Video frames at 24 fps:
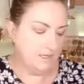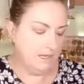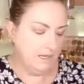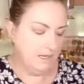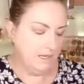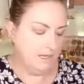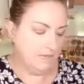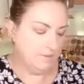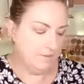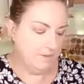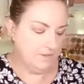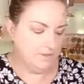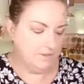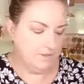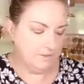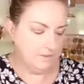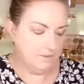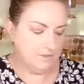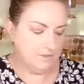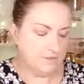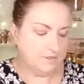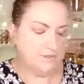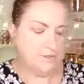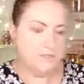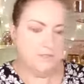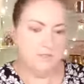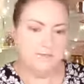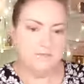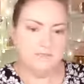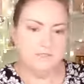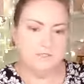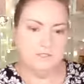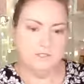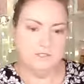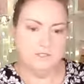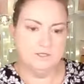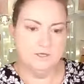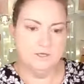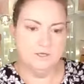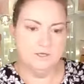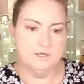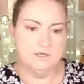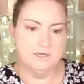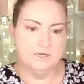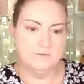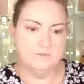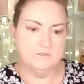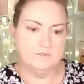I'm probably to go into Shine
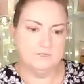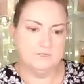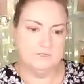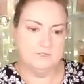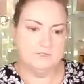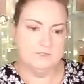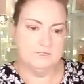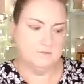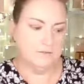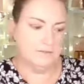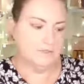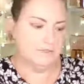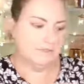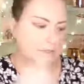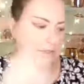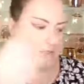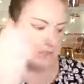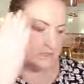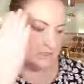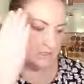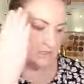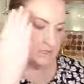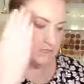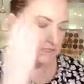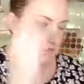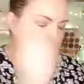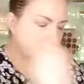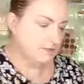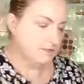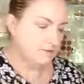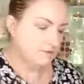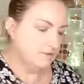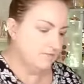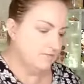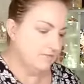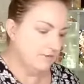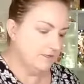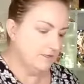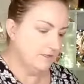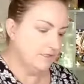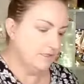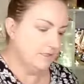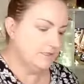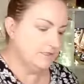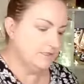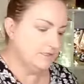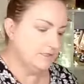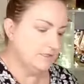now, which is this one here, just to sort of in
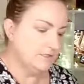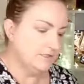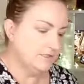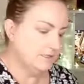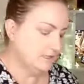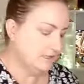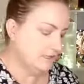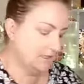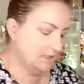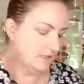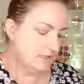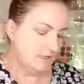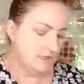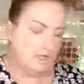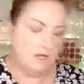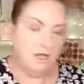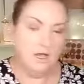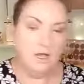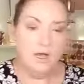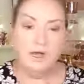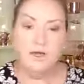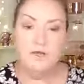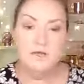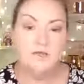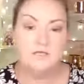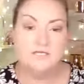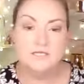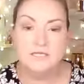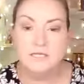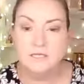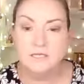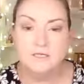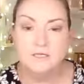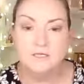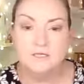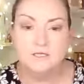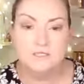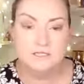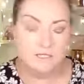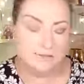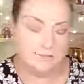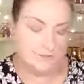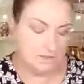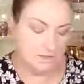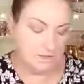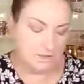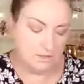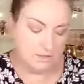that center thing. I don't take a lot of time.
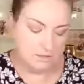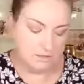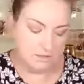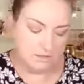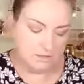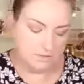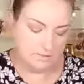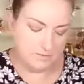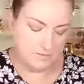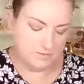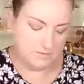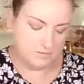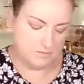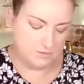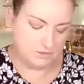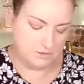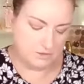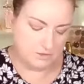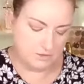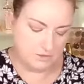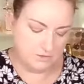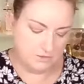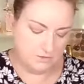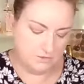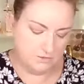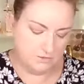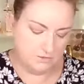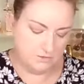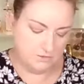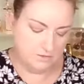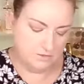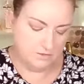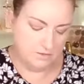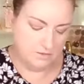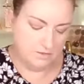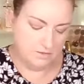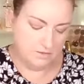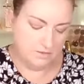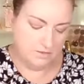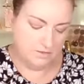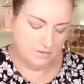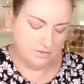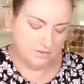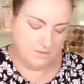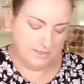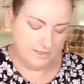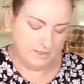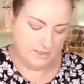I know a lot of people do,
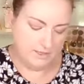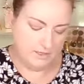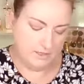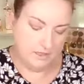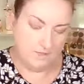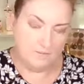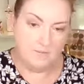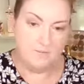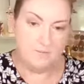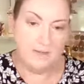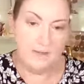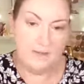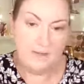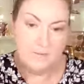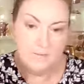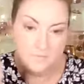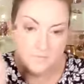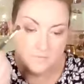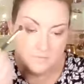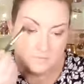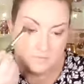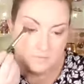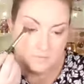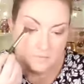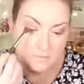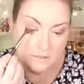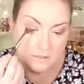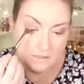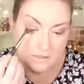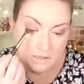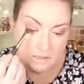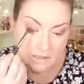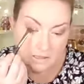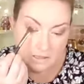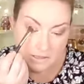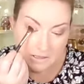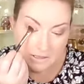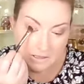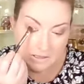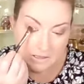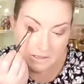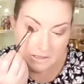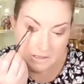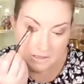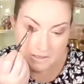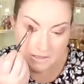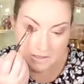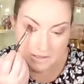but I'm a mum.
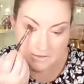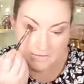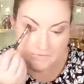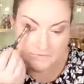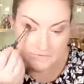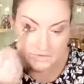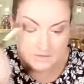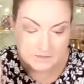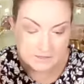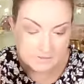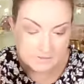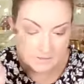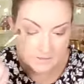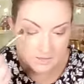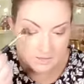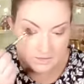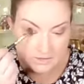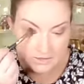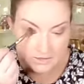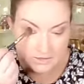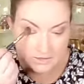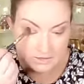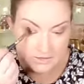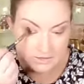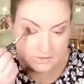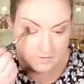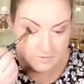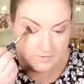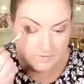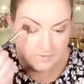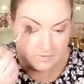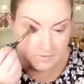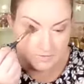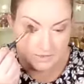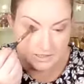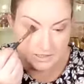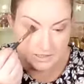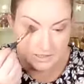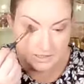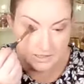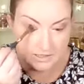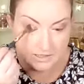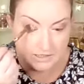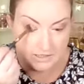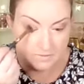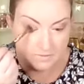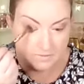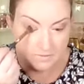And after this, I'm going to actually be filming
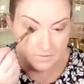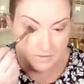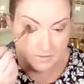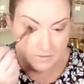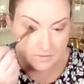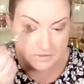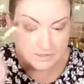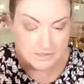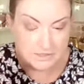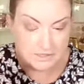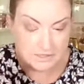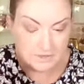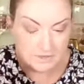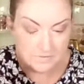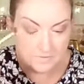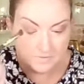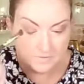an unboxing.